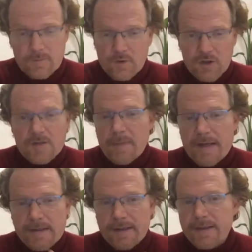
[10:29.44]
just
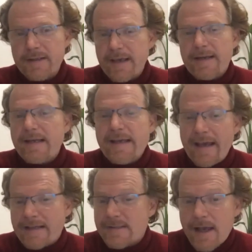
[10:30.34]
basically get
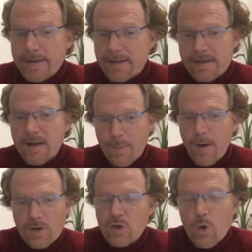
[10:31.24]
excited
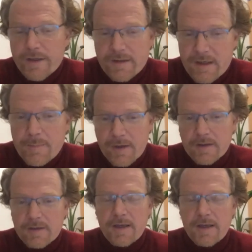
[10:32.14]
about going deeper.